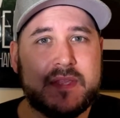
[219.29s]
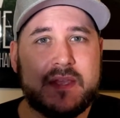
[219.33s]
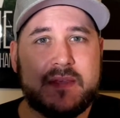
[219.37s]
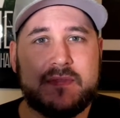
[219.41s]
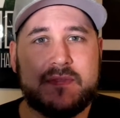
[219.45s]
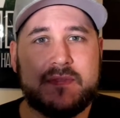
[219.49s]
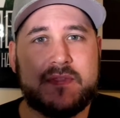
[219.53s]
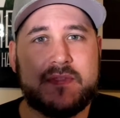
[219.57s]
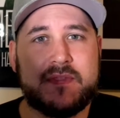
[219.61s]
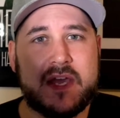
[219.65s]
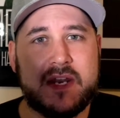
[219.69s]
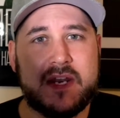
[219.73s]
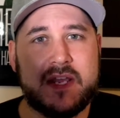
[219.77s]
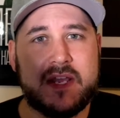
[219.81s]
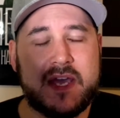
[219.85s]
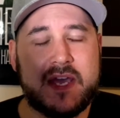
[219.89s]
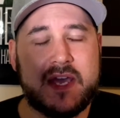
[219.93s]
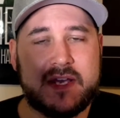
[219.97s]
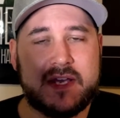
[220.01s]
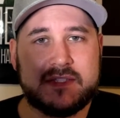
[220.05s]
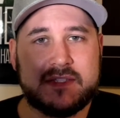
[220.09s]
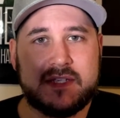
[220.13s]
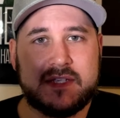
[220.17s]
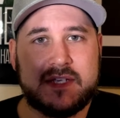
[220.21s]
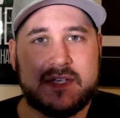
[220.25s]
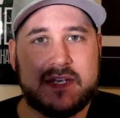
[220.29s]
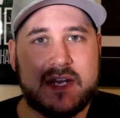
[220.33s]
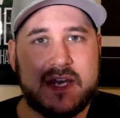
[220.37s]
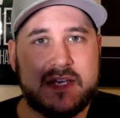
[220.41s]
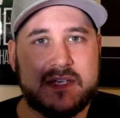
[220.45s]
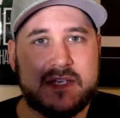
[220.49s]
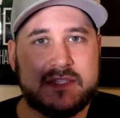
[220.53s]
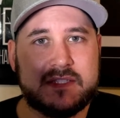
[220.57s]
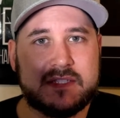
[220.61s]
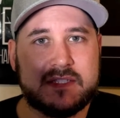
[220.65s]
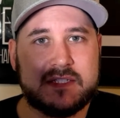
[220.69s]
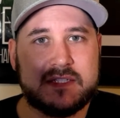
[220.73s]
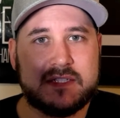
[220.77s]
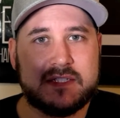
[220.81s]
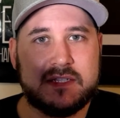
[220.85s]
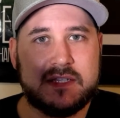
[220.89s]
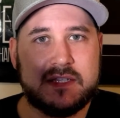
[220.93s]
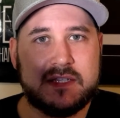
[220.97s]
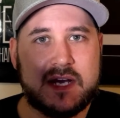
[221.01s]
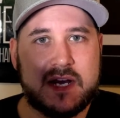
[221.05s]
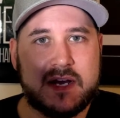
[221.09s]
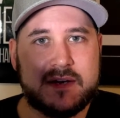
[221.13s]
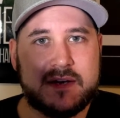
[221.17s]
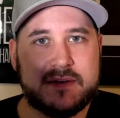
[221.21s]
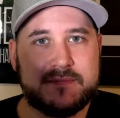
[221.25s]
Then it has a nice
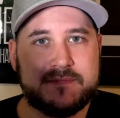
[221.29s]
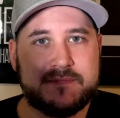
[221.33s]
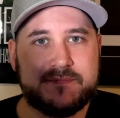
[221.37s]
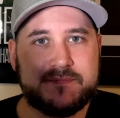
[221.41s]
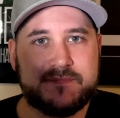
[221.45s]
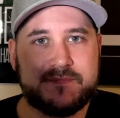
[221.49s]
little